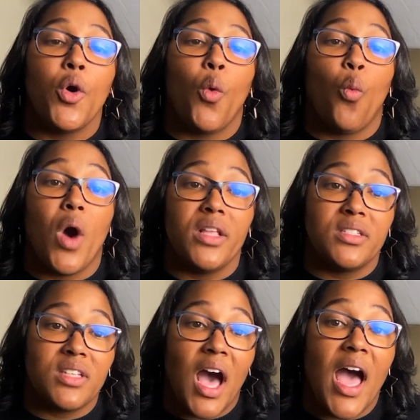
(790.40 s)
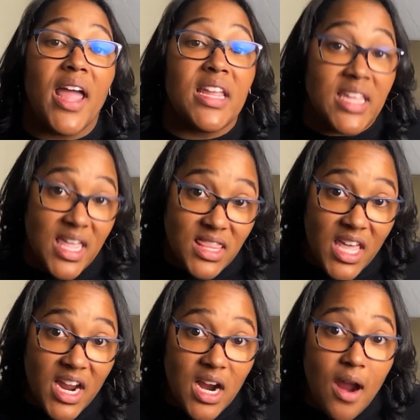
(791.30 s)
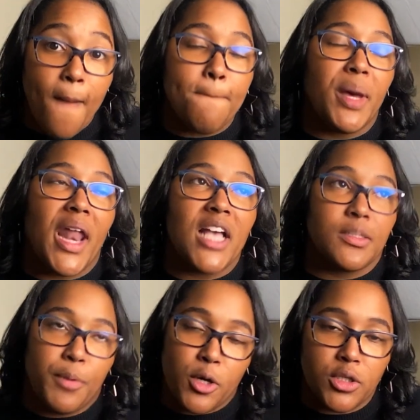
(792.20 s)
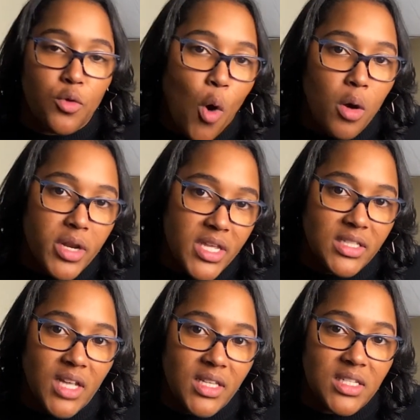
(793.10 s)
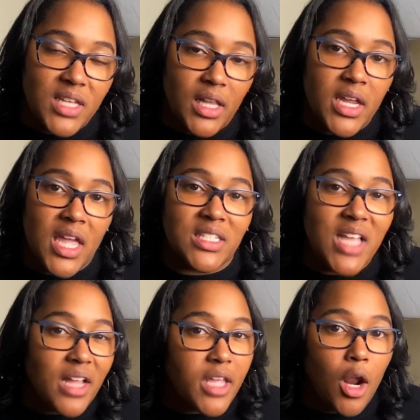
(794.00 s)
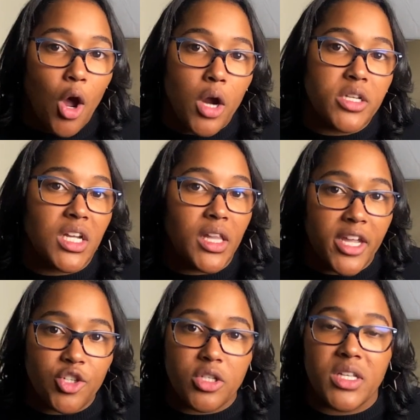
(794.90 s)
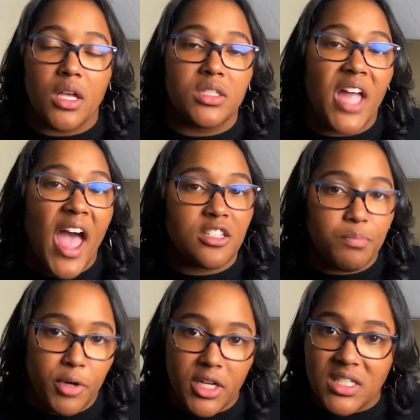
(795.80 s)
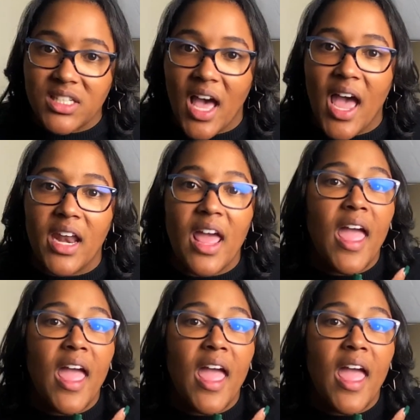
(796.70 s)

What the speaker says: once I get there. But as a person who already has done selling, it's not that hard to collect your sales tax, put it aside,